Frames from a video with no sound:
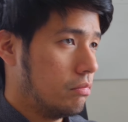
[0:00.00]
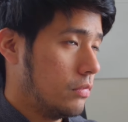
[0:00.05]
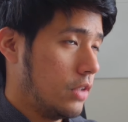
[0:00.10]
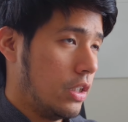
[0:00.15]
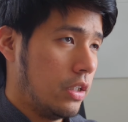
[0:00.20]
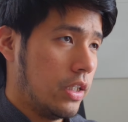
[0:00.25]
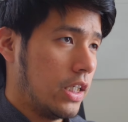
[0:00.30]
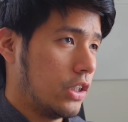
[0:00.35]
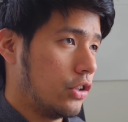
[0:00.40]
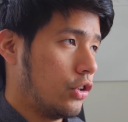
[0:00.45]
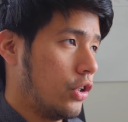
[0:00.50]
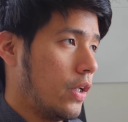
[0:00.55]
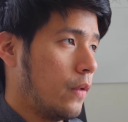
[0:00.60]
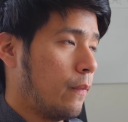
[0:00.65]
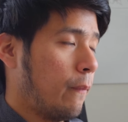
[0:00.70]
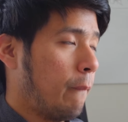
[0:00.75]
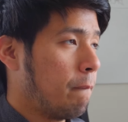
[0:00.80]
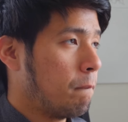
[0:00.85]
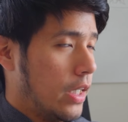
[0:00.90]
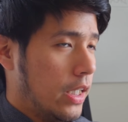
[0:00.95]
and that's
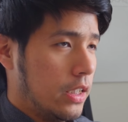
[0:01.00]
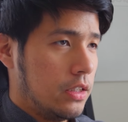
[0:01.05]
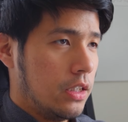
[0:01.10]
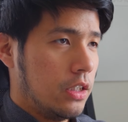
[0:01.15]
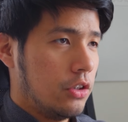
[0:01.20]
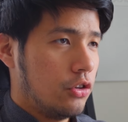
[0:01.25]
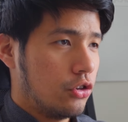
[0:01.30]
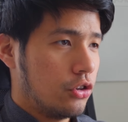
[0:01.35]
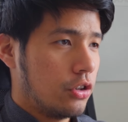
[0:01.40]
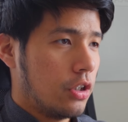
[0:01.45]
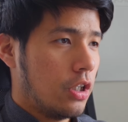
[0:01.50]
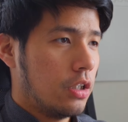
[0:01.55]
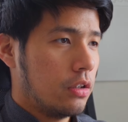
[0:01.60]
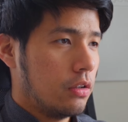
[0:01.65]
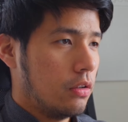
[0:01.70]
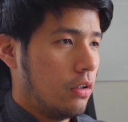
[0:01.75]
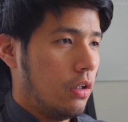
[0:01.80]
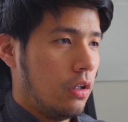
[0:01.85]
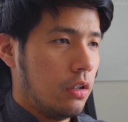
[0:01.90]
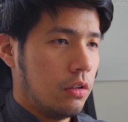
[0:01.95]
it. I did
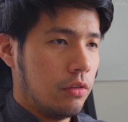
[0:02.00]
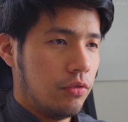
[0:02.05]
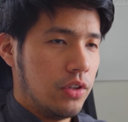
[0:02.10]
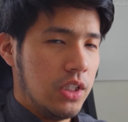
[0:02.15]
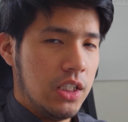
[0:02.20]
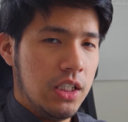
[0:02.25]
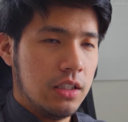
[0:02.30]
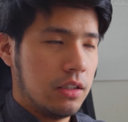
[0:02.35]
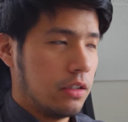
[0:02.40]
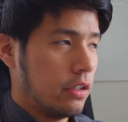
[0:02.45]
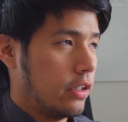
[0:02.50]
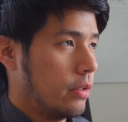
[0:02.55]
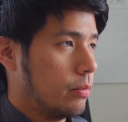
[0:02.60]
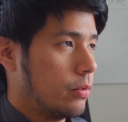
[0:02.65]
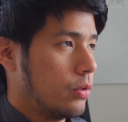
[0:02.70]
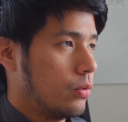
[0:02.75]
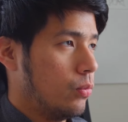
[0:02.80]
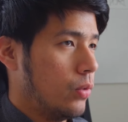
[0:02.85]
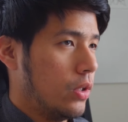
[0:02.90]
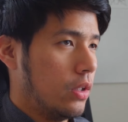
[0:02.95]
shot all of these
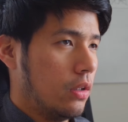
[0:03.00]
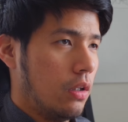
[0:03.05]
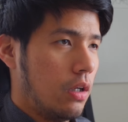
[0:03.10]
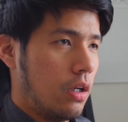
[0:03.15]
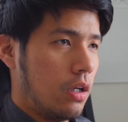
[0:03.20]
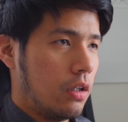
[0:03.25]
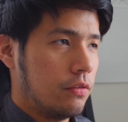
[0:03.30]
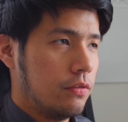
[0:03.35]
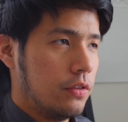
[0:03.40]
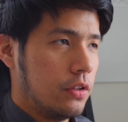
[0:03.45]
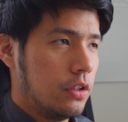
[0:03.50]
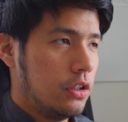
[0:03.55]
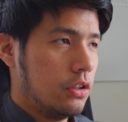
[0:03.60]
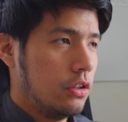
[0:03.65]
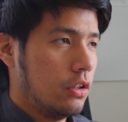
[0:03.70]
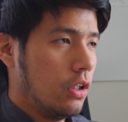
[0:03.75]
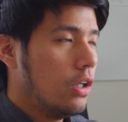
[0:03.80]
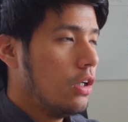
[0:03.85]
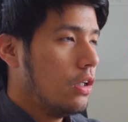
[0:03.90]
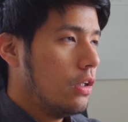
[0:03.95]
clips with log
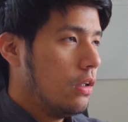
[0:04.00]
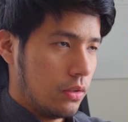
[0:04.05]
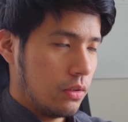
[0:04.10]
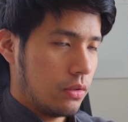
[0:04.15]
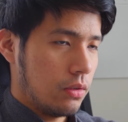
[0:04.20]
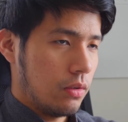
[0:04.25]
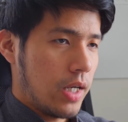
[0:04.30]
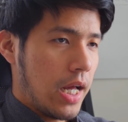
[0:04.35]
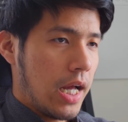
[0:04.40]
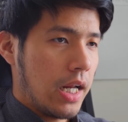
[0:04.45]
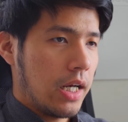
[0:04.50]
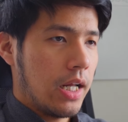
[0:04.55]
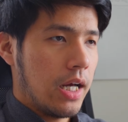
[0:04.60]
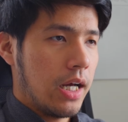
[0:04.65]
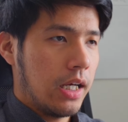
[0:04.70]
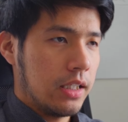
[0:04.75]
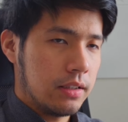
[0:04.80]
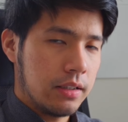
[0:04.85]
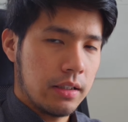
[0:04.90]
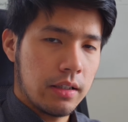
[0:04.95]
footage so that
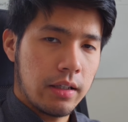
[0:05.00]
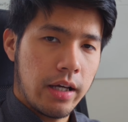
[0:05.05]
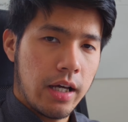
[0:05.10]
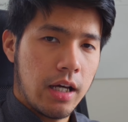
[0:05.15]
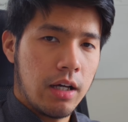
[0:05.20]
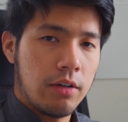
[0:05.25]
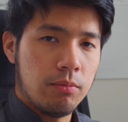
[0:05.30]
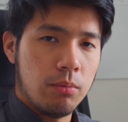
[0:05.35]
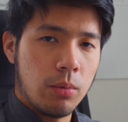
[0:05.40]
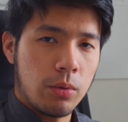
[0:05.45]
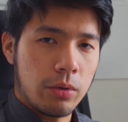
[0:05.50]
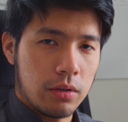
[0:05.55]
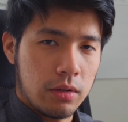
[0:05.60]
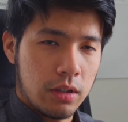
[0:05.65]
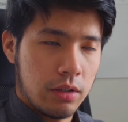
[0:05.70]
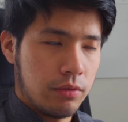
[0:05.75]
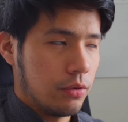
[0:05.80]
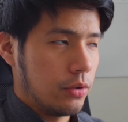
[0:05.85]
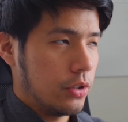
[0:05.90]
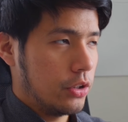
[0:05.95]
I still have more
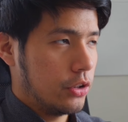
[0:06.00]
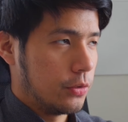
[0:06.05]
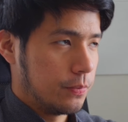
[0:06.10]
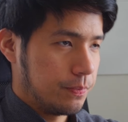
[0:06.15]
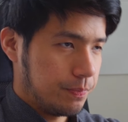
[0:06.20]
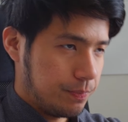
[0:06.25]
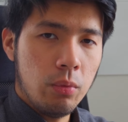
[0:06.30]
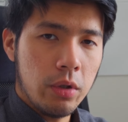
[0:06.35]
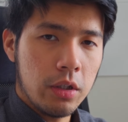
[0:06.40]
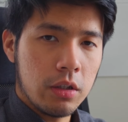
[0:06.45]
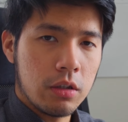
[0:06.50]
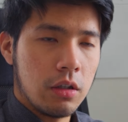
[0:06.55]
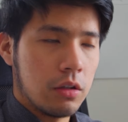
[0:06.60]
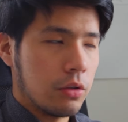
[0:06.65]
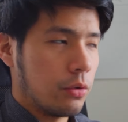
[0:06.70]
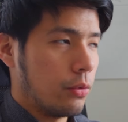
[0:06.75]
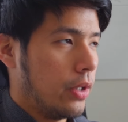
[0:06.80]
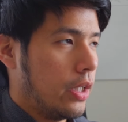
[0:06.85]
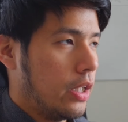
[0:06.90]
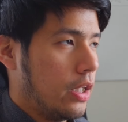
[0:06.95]
leverage when
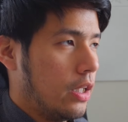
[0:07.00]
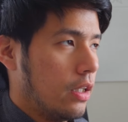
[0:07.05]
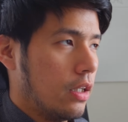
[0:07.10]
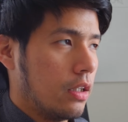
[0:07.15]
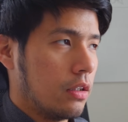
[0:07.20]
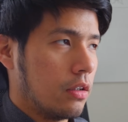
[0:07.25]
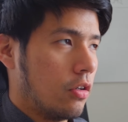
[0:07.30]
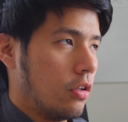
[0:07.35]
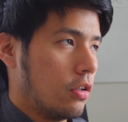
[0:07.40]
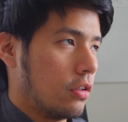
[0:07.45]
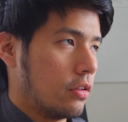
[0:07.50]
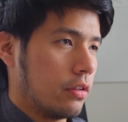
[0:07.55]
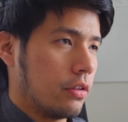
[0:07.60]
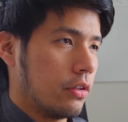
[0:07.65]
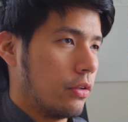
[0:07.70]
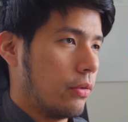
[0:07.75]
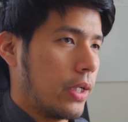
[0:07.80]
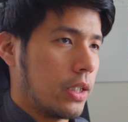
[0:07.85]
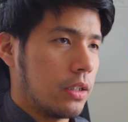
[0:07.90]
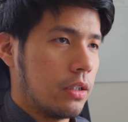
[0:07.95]
color grading and color
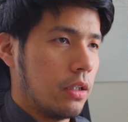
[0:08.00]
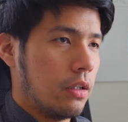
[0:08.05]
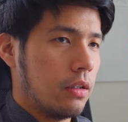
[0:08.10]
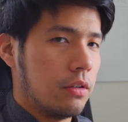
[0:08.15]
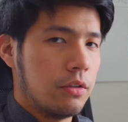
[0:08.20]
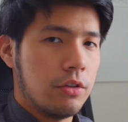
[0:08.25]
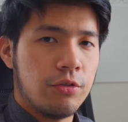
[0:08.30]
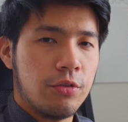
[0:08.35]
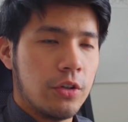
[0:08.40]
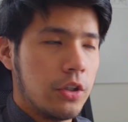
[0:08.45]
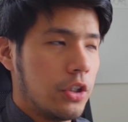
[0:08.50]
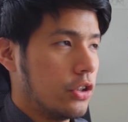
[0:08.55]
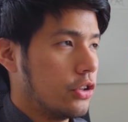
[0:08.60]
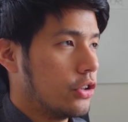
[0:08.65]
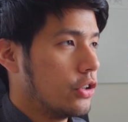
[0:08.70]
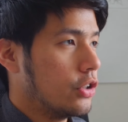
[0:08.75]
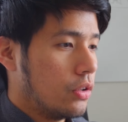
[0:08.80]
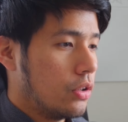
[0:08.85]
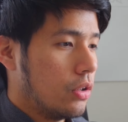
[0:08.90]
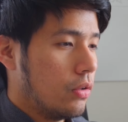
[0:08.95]
correcting the
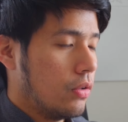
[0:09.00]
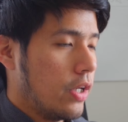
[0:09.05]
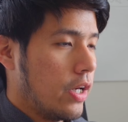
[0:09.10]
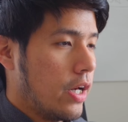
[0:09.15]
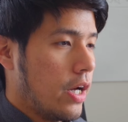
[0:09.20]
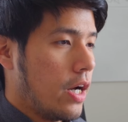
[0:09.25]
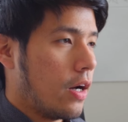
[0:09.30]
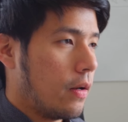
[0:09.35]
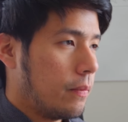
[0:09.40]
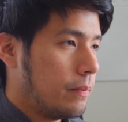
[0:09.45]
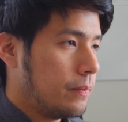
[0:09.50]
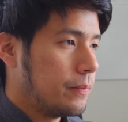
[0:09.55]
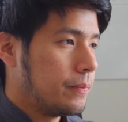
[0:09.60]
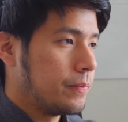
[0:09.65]
footage. So yeah.